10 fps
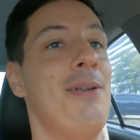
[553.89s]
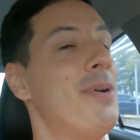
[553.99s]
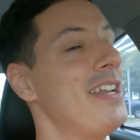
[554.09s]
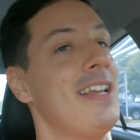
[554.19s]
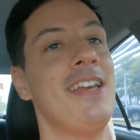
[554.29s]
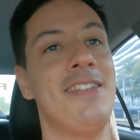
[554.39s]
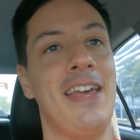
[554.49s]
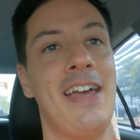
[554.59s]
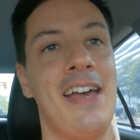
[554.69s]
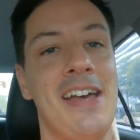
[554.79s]
But in case
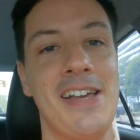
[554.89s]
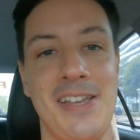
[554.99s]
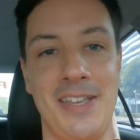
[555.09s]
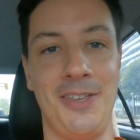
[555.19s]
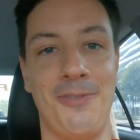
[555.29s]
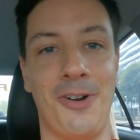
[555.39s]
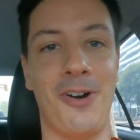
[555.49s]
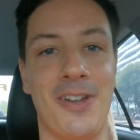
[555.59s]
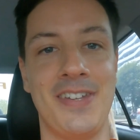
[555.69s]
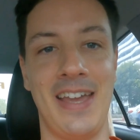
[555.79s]
you
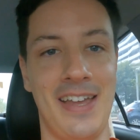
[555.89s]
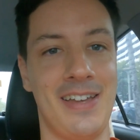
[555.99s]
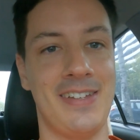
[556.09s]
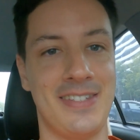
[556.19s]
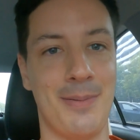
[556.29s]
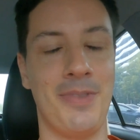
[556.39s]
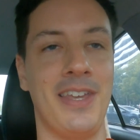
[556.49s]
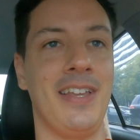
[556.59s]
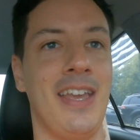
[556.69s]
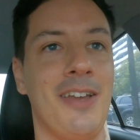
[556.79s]
forgot
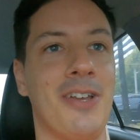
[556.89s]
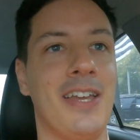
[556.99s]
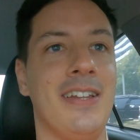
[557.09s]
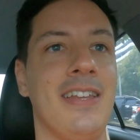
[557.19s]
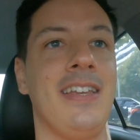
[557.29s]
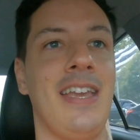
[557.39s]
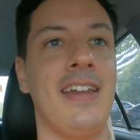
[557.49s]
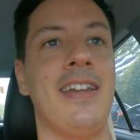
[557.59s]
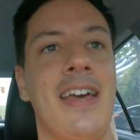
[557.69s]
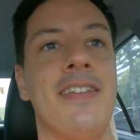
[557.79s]
something, you can
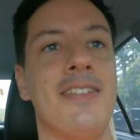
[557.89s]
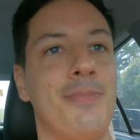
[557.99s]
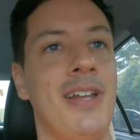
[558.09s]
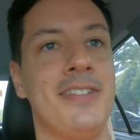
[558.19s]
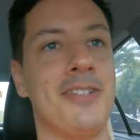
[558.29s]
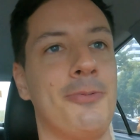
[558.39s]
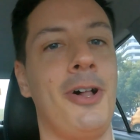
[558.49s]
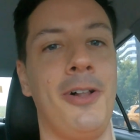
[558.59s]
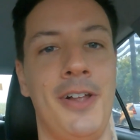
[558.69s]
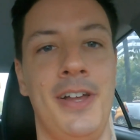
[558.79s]
get it at this place as
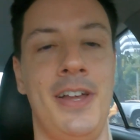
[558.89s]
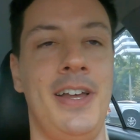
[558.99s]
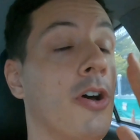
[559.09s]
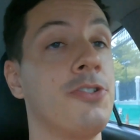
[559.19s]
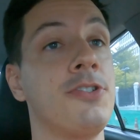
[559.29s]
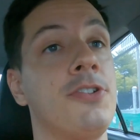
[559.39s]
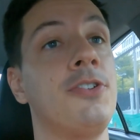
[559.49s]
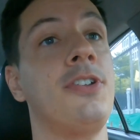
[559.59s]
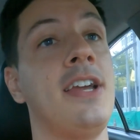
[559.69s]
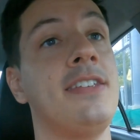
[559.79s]
well. What I also saw
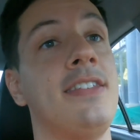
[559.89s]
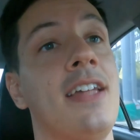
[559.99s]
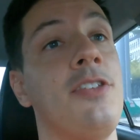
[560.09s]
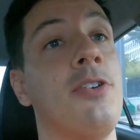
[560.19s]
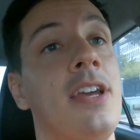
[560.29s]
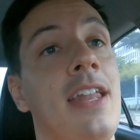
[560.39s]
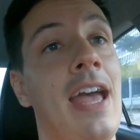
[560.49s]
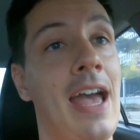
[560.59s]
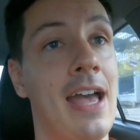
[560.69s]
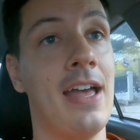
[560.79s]
today is that you can
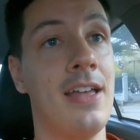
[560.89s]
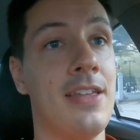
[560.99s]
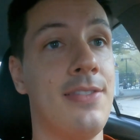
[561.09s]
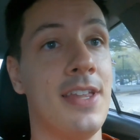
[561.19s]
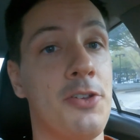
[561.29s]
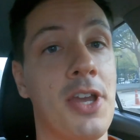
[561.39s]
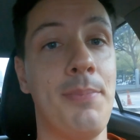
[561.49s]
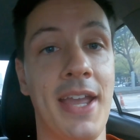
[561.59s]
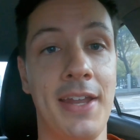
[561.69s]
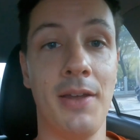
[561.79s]

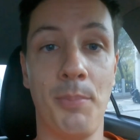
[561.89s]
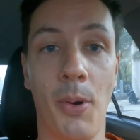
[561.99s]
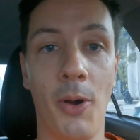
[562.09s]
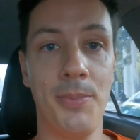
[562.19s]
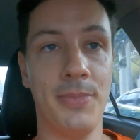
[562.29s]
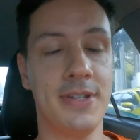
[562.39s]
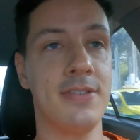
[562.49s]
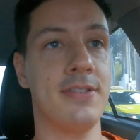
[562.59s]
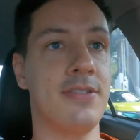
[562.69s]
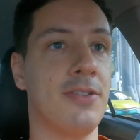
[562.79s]
make an
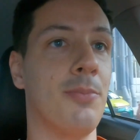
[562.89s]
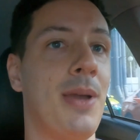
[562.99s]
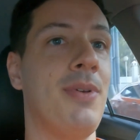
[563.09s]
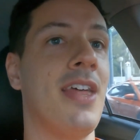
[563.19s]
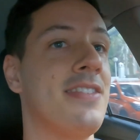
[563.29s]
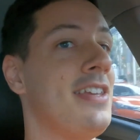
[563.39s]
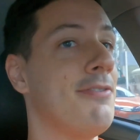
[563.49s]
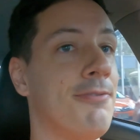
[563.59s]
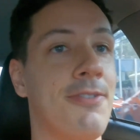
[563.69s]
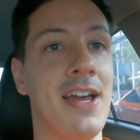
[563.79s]
appointment. So maybe that's
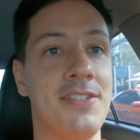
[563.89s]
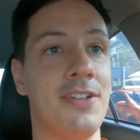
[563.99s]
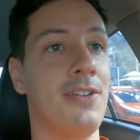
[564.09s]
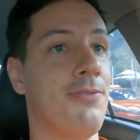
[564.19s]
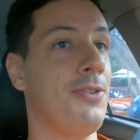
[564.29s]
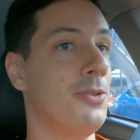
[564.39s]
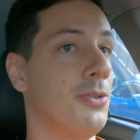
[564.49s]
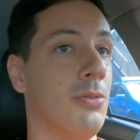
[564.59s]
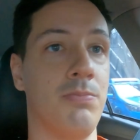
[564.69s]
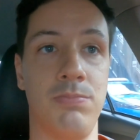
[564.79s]
even faster if
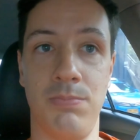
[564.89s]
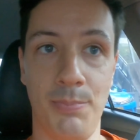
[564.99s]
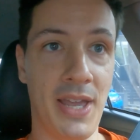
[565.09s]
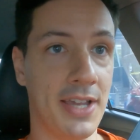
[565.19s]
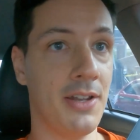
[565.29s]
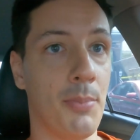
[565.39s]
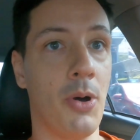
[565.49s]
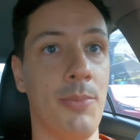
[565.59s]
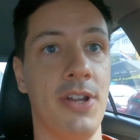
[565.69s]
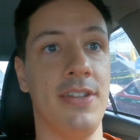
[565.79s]
you make an
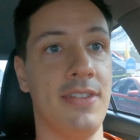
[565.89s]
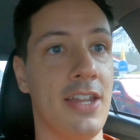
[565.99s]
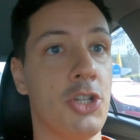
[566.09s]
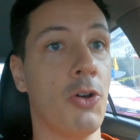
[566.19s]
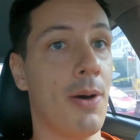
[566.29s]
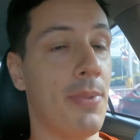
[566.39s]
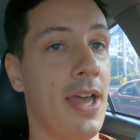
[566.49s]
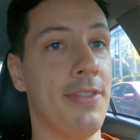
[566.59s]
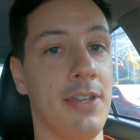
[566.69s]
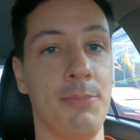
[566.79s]
appointment and then show up
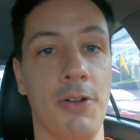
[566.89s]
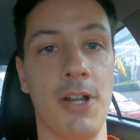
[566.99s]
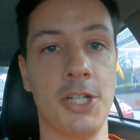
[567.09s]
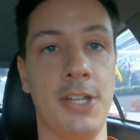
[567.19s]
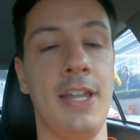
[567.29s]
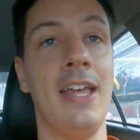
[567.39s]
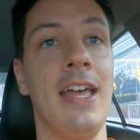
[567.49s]
at the immigration.